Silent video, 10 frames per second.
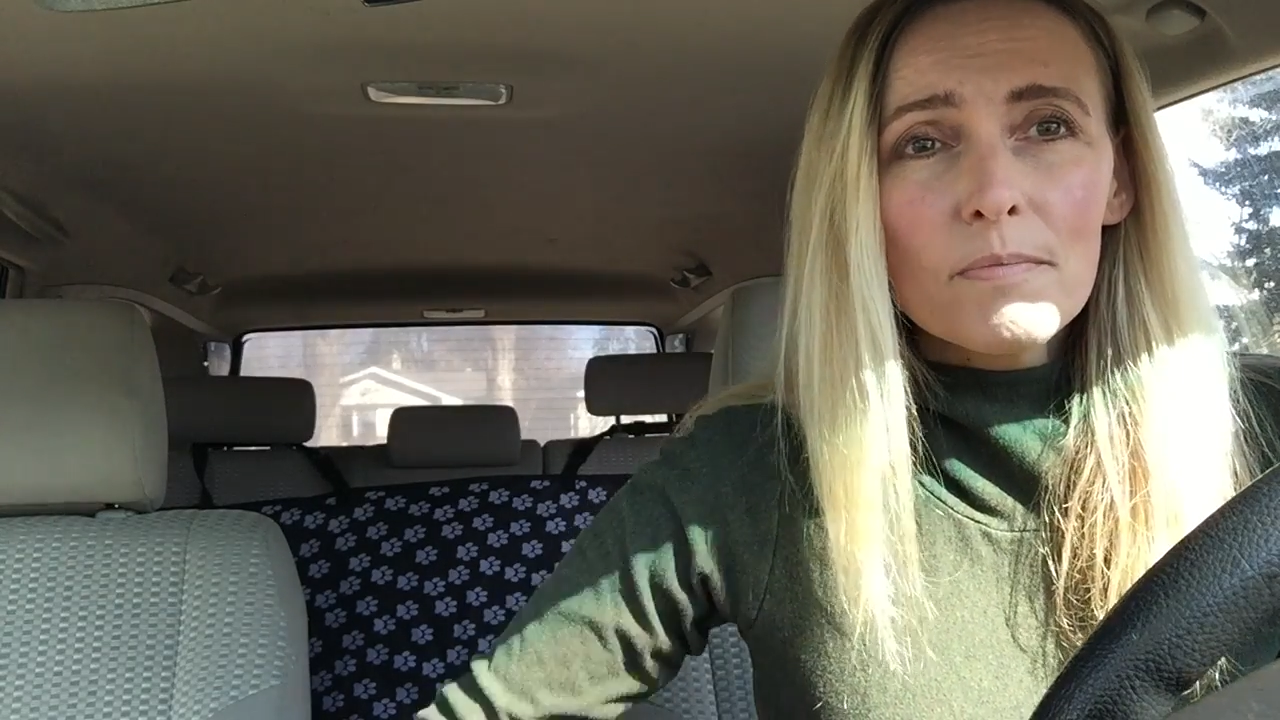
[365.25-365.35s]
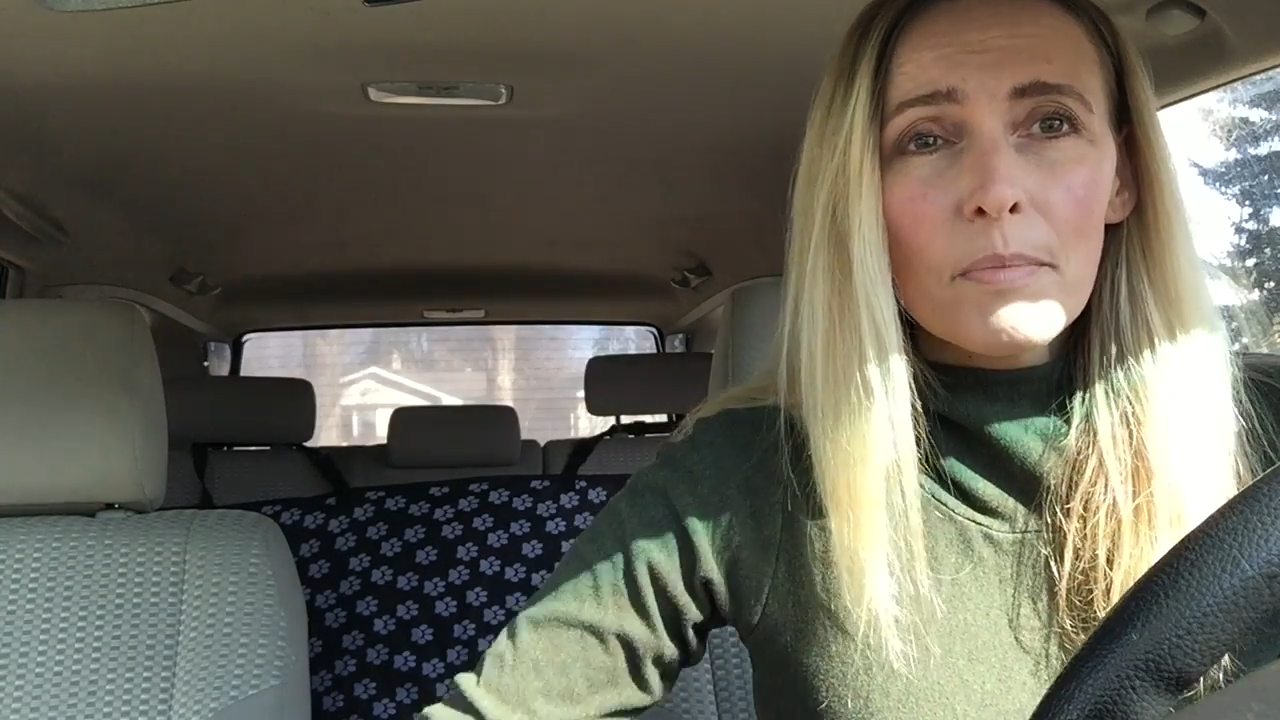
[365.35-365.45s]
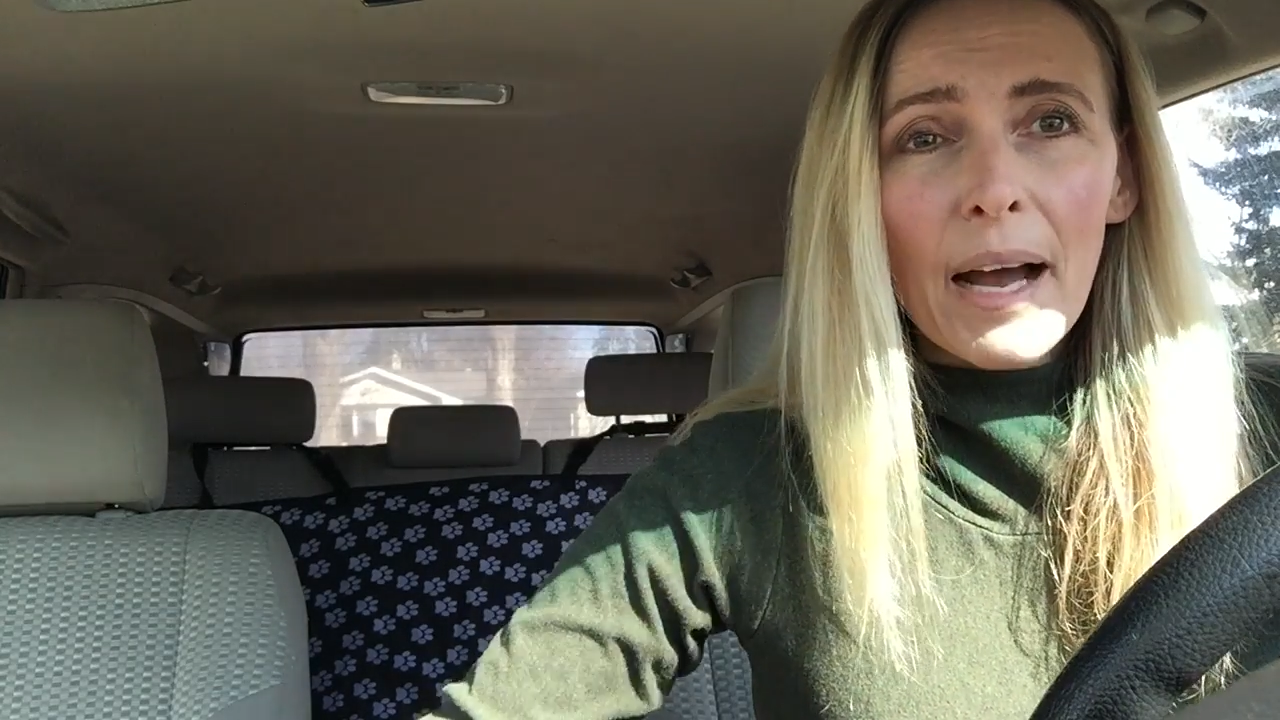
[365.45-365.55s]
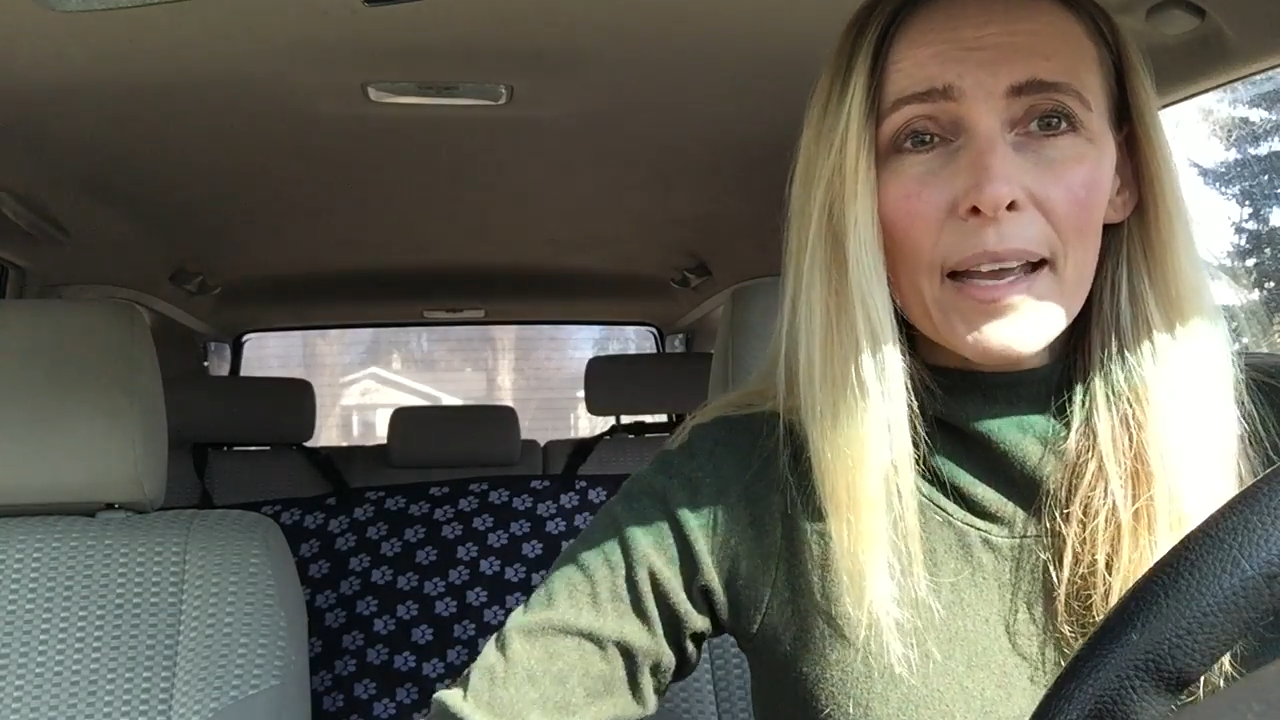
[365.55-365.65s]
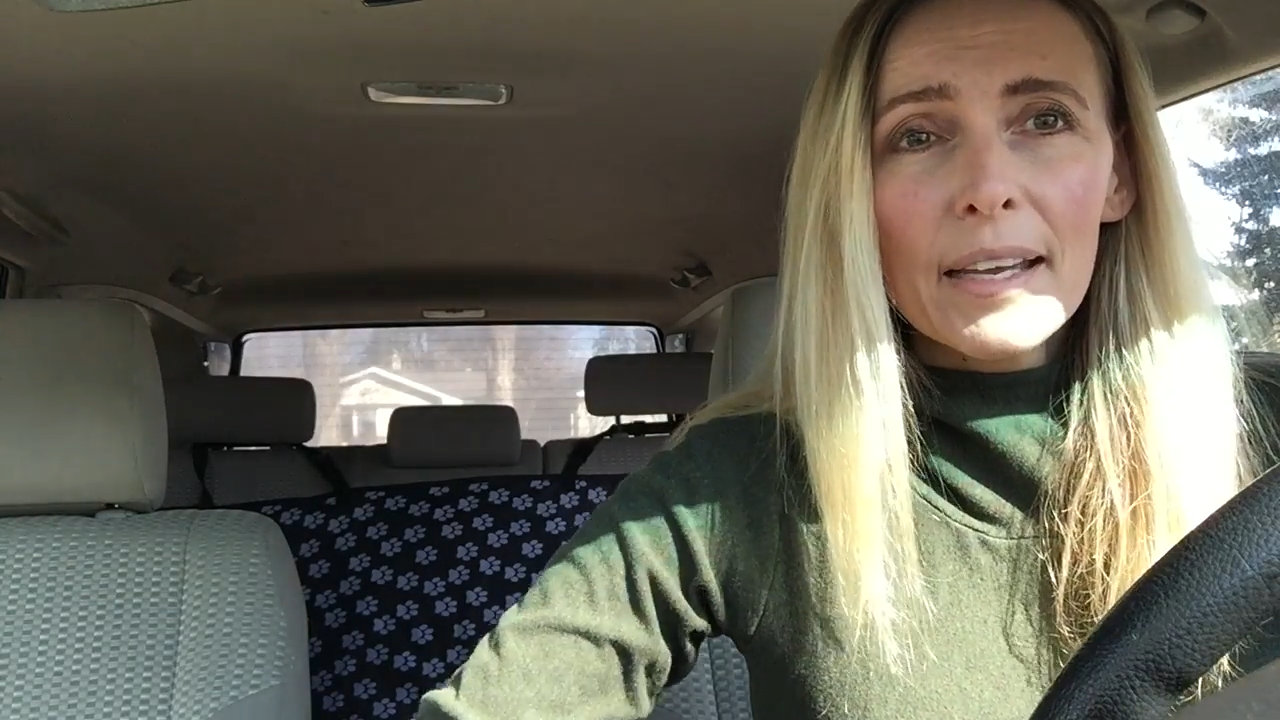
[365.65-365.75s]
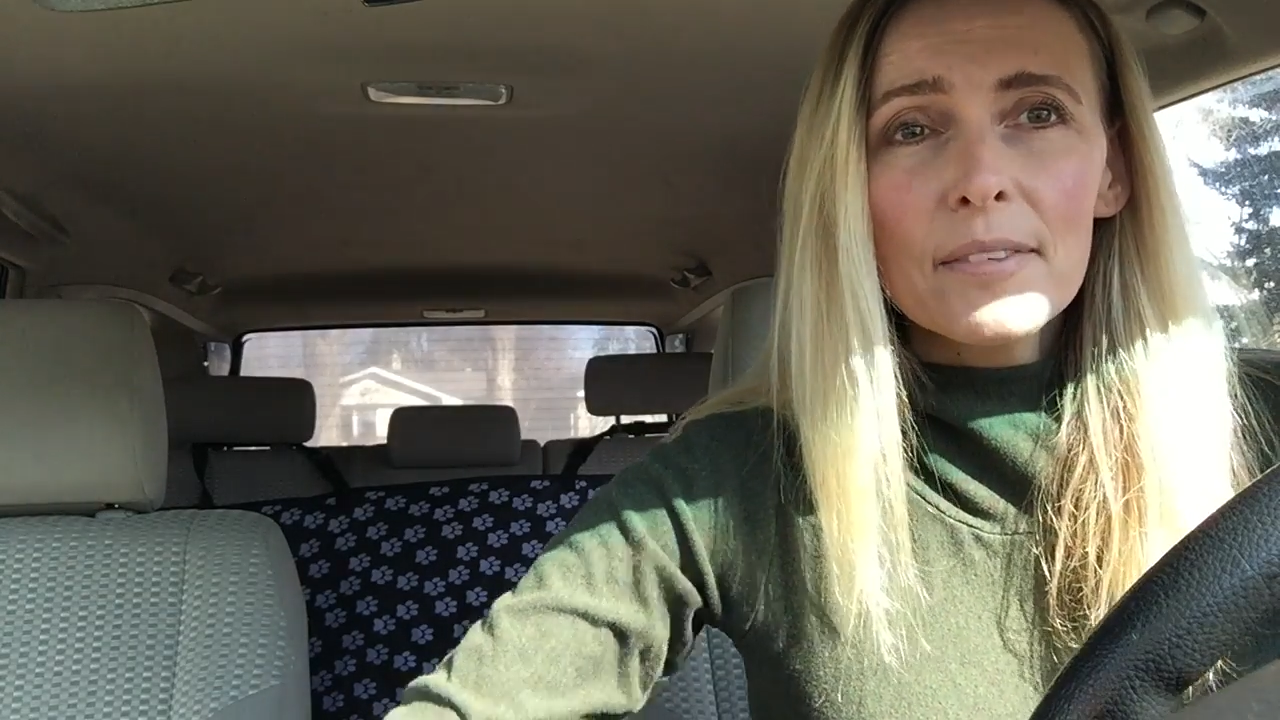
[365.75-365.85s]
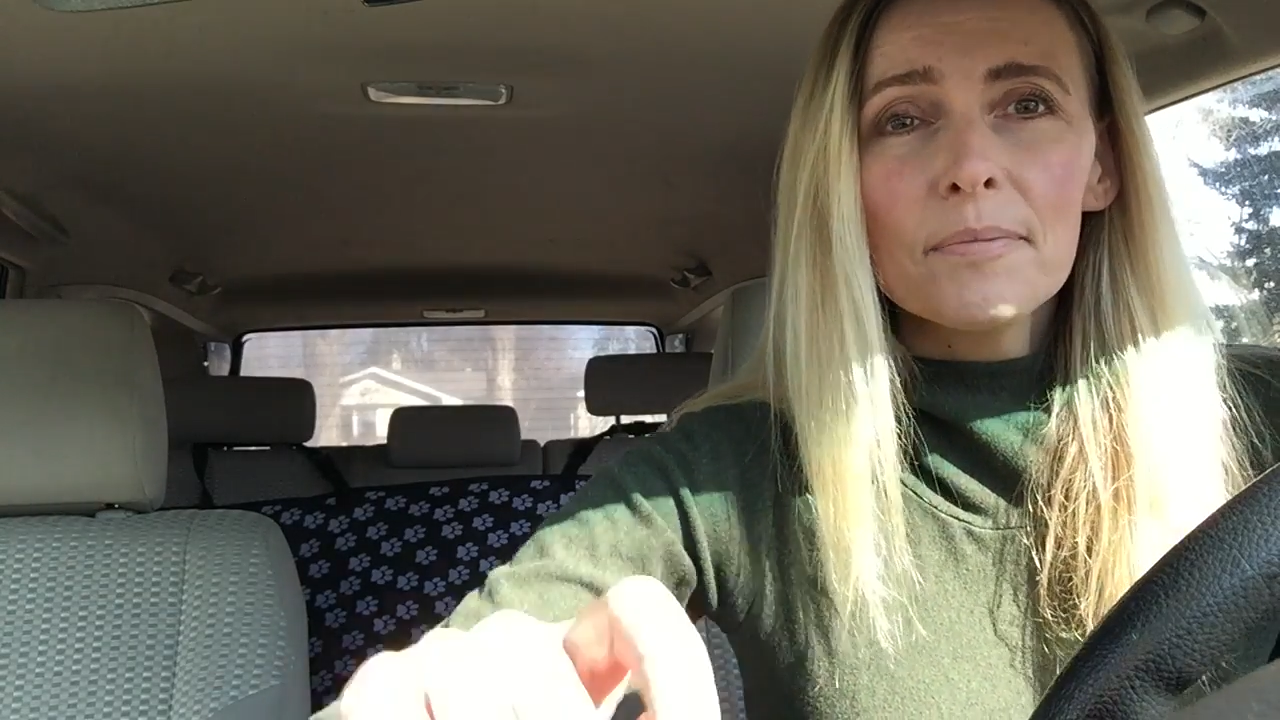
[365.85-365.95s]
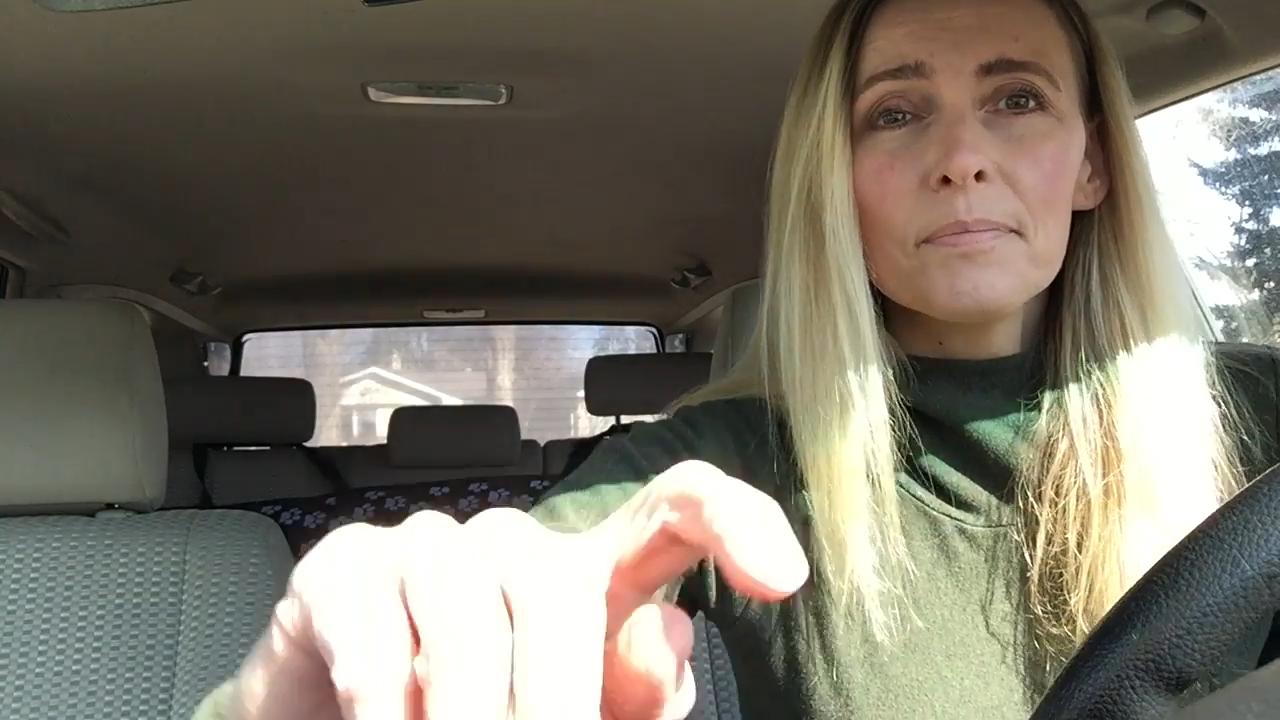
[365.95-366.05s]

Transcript: Bye.